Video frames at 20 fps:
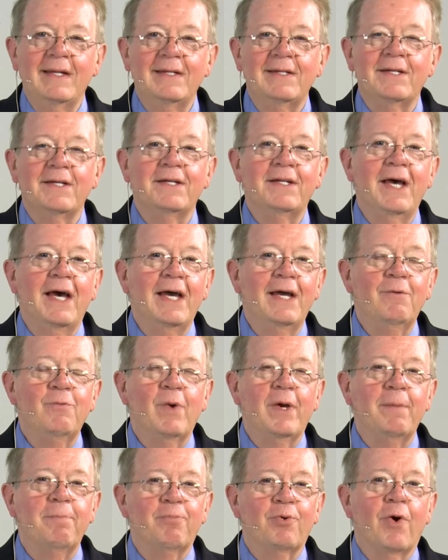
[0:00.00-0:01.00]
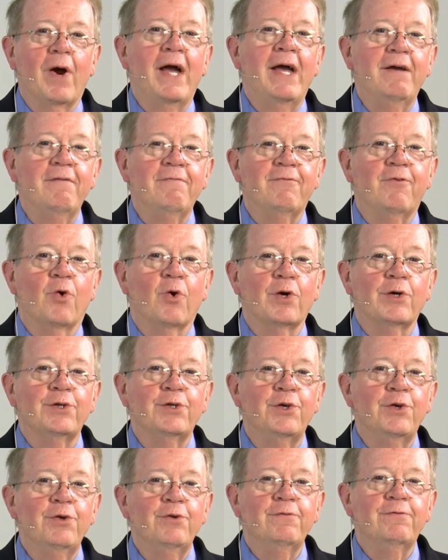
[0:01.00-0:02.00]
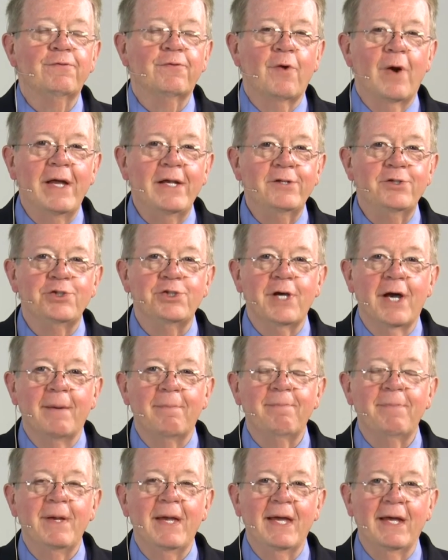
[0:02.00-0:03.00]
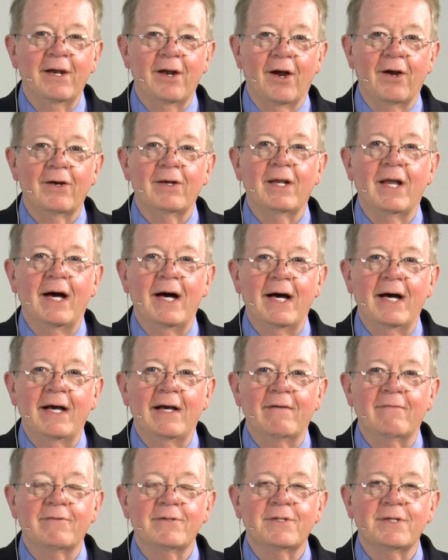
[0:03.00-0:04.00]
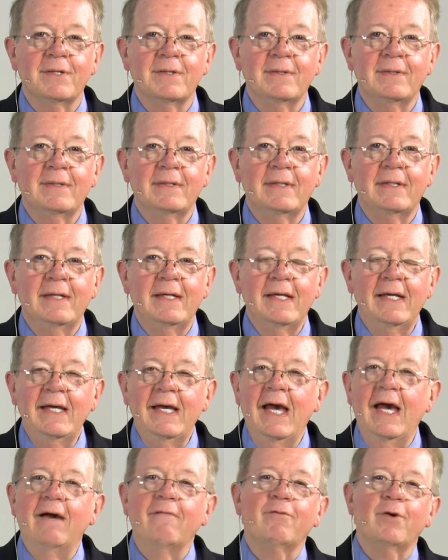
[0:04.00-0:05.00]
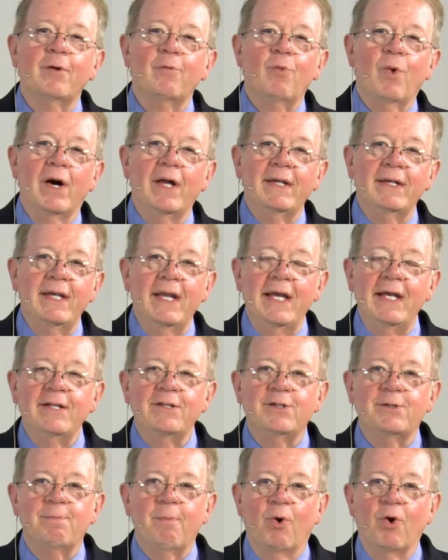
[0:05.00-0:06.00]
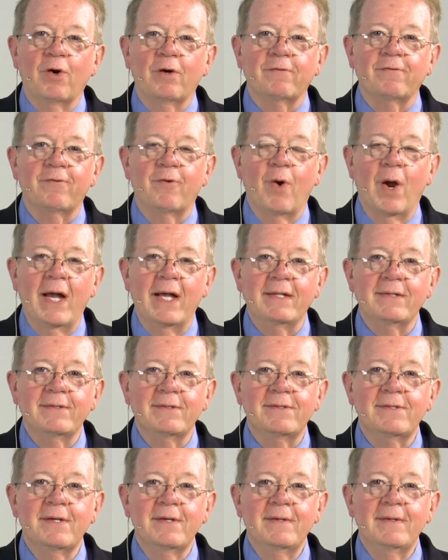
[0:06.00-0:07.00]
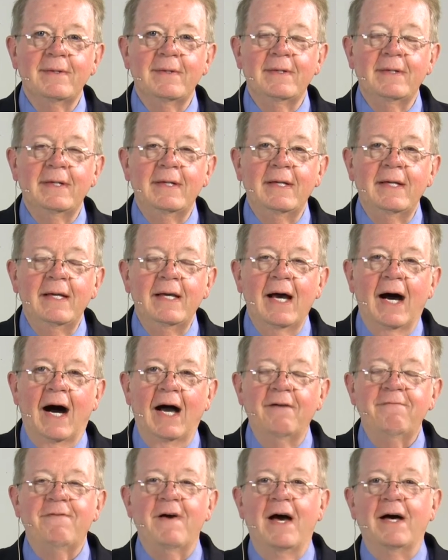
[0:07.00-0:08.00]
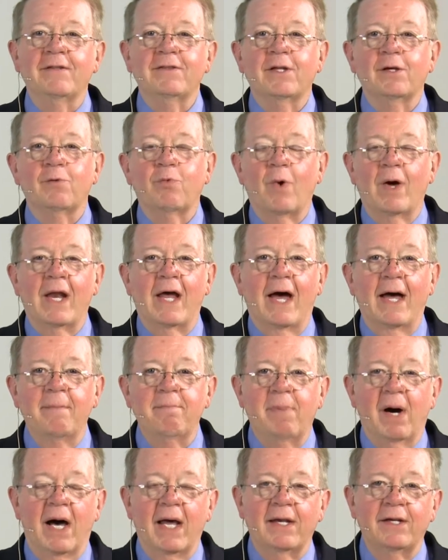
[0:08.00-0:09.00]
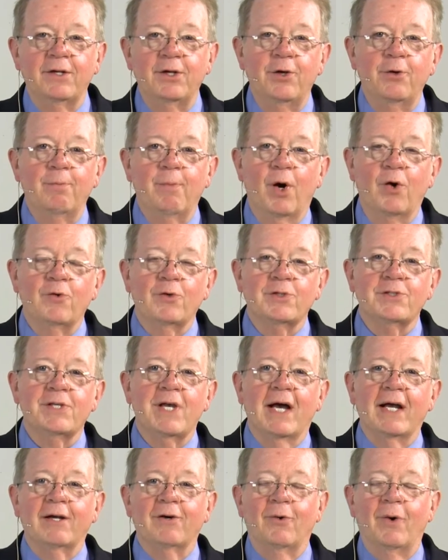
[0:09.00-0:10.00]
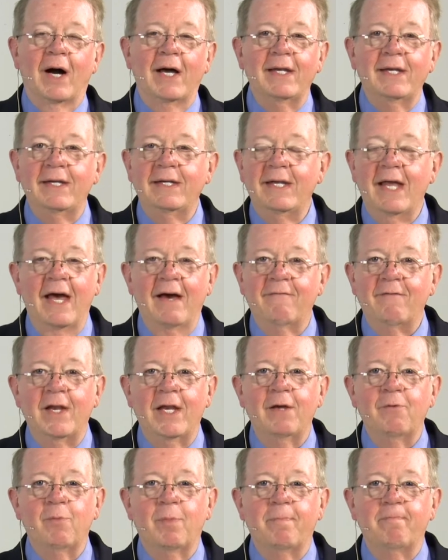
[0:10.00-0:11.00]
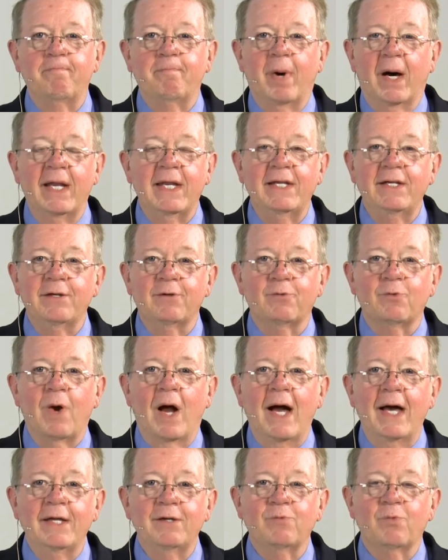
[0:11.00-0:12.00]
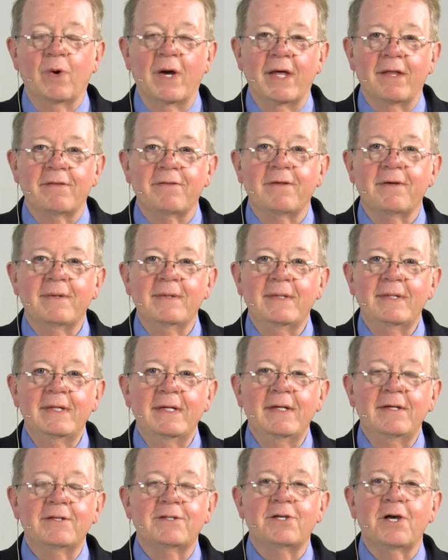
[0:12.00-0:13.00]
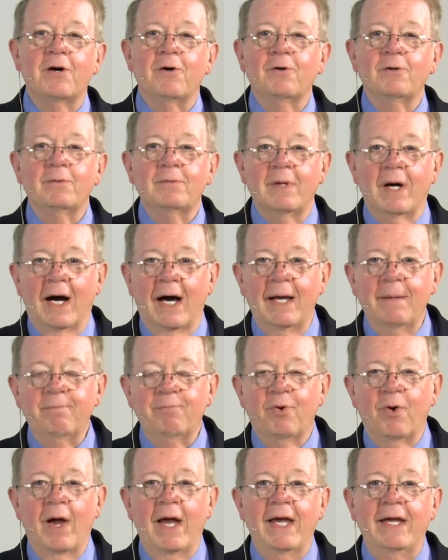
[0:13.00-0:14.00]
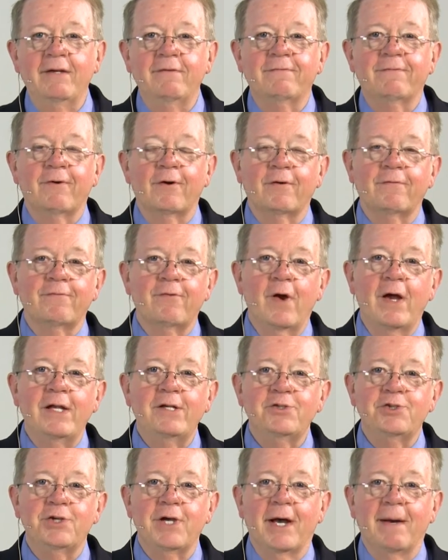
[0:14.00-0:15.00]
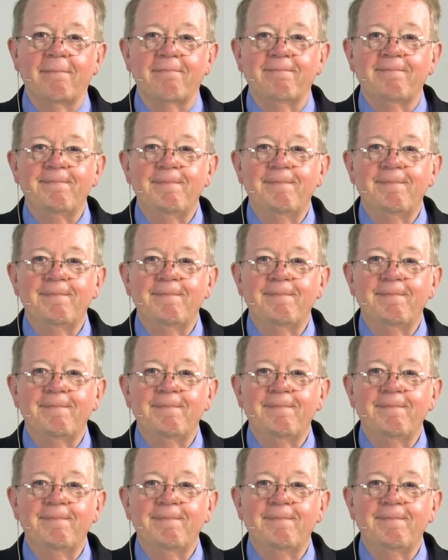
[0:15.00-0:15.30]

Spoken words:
Today we pray for new friendship in our lives. Everyone needs more friends. I found that when I bought a new motorcycle, I didn't have anybody to ride with. So I prayed for friendship.